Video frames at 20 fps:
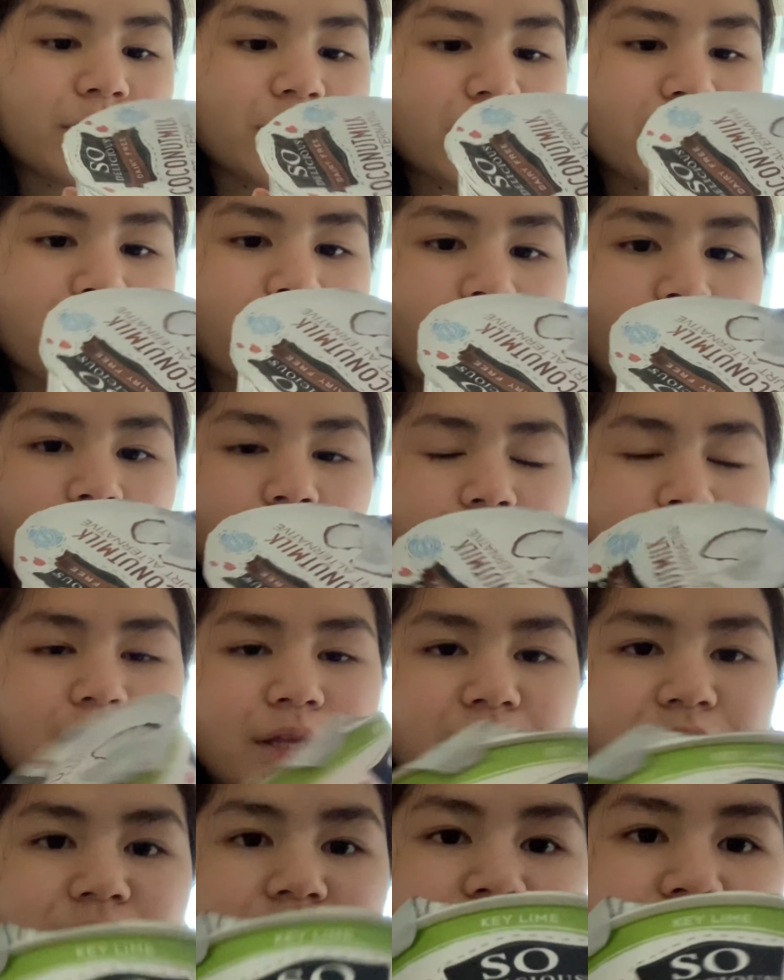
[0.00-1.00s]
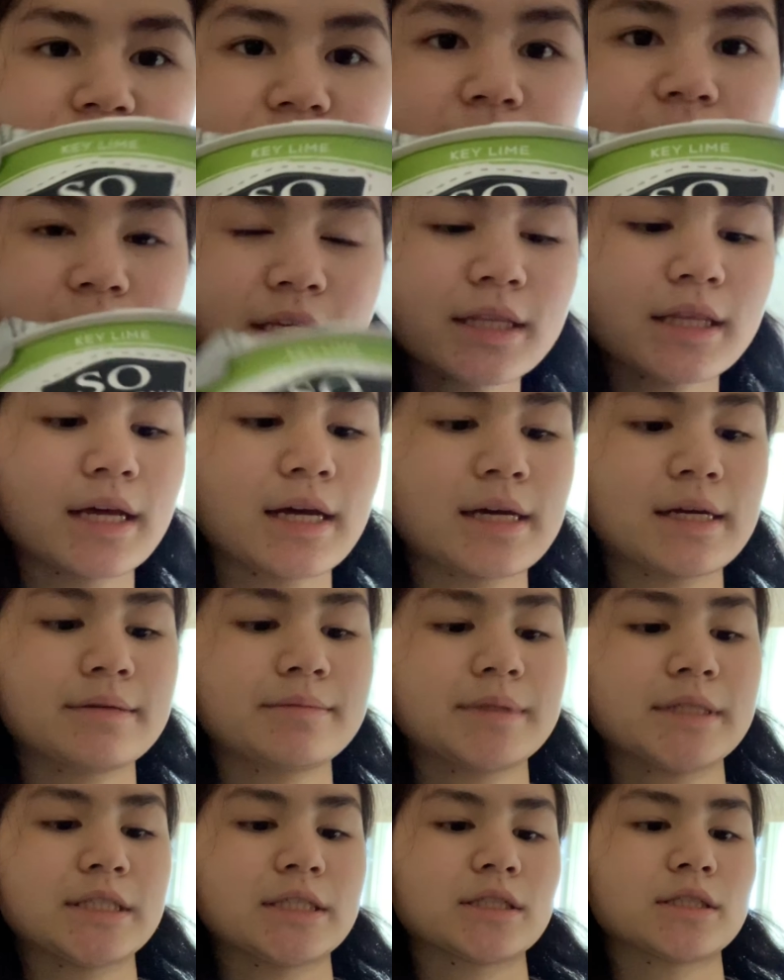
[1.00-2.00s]
milk yogurt, but this is key lime
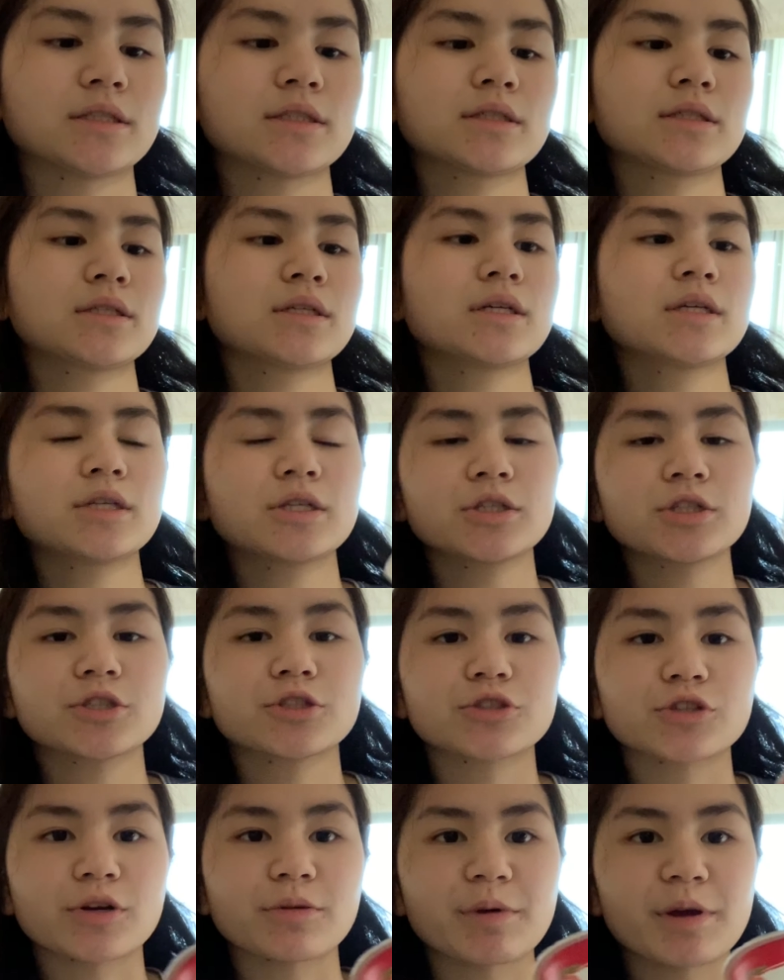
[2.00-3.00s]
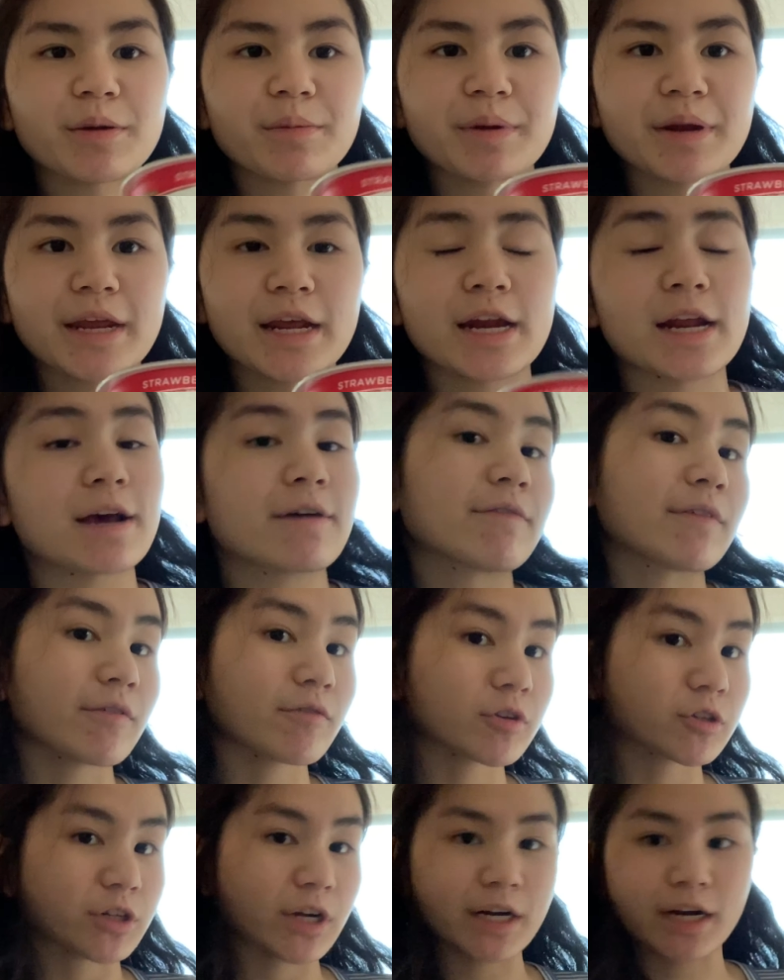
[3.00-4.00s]
and strawberry banana. I've
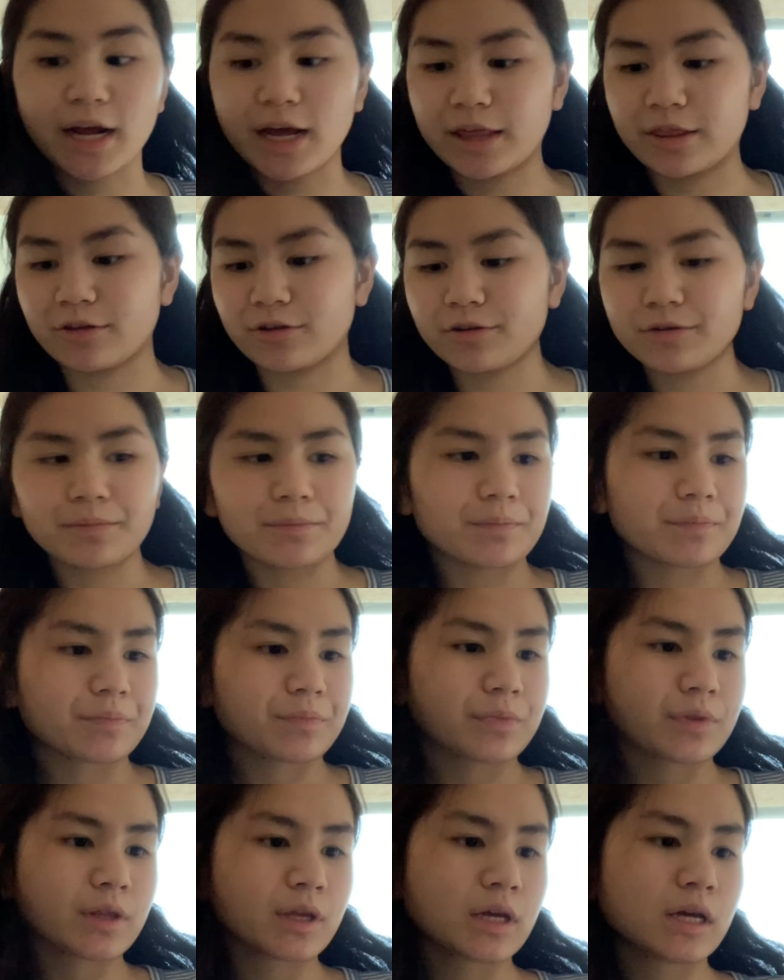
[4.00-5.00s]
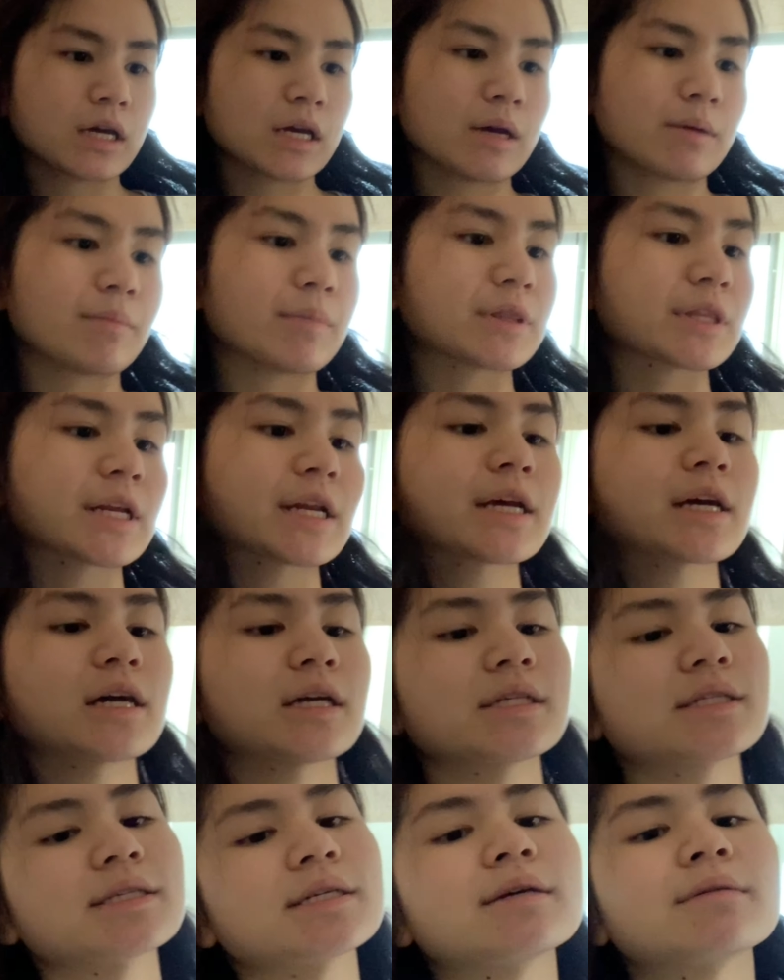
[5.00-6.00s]
never tried either. But then I
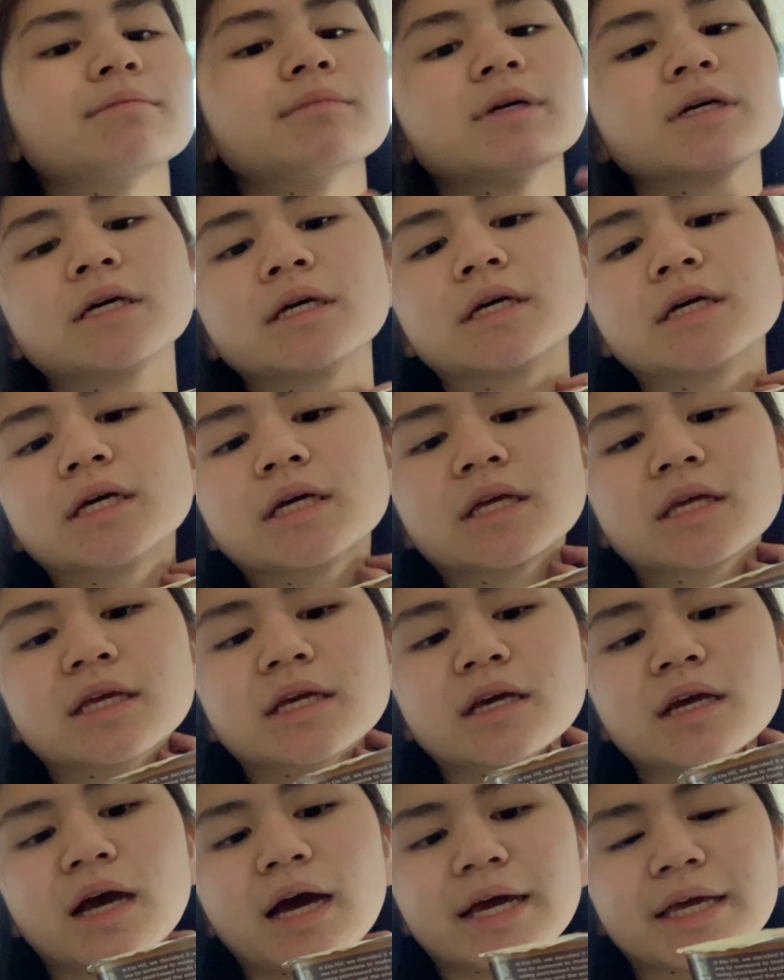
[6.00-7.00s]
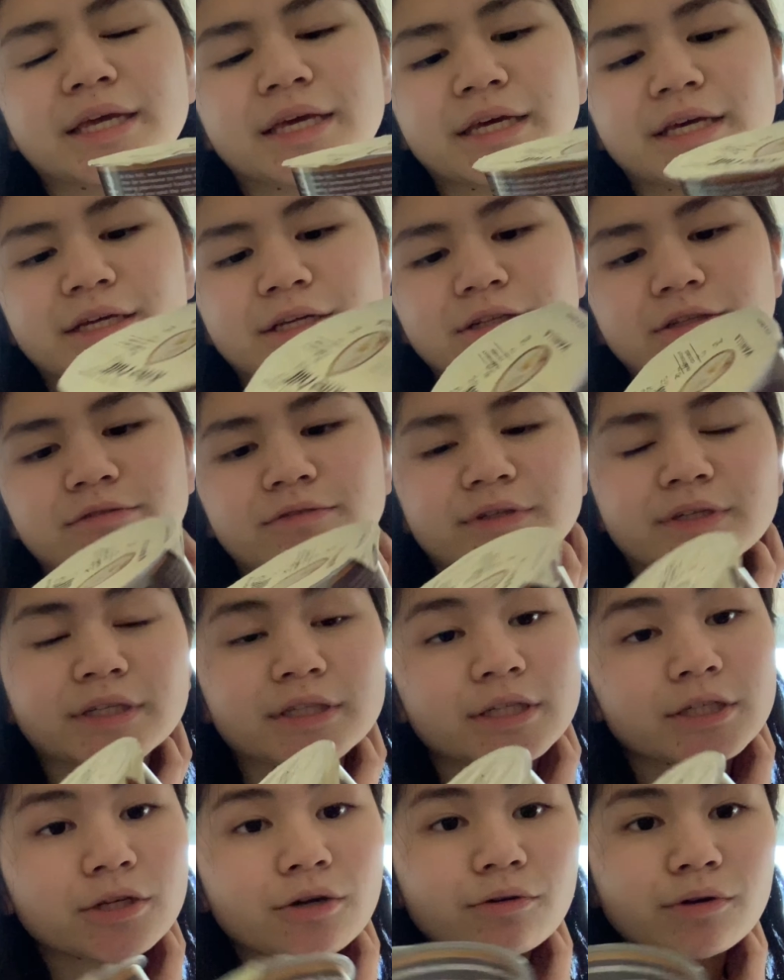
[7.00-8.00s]
got some Kite Hill
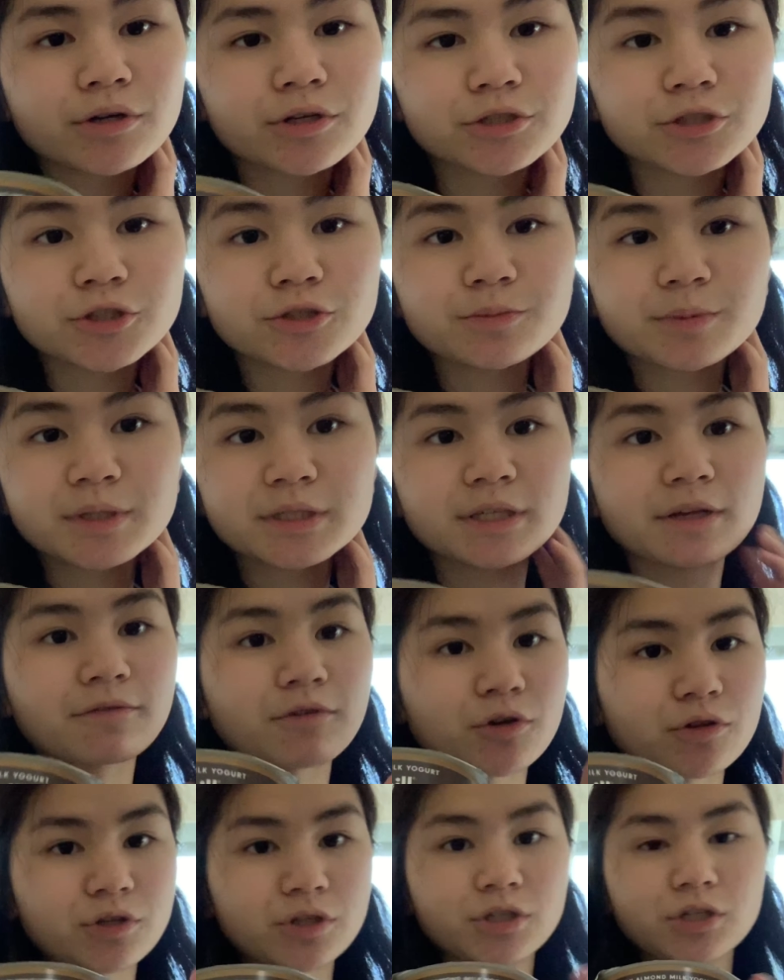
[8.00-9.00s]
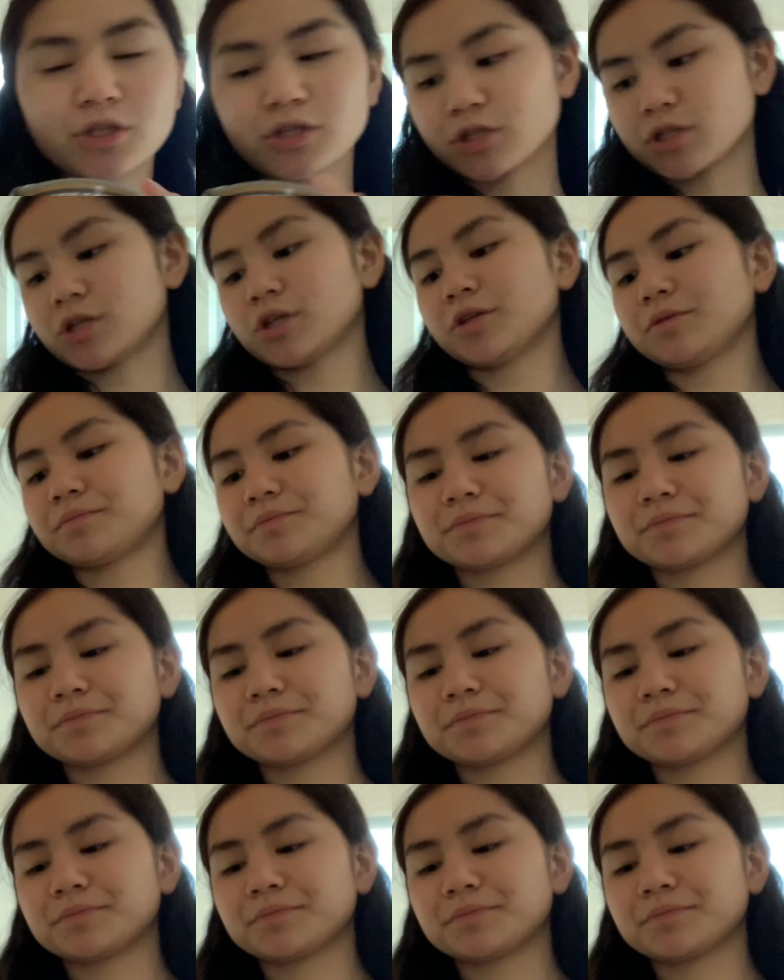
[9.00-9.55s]
vanilla yogurt too because I've heard this is good.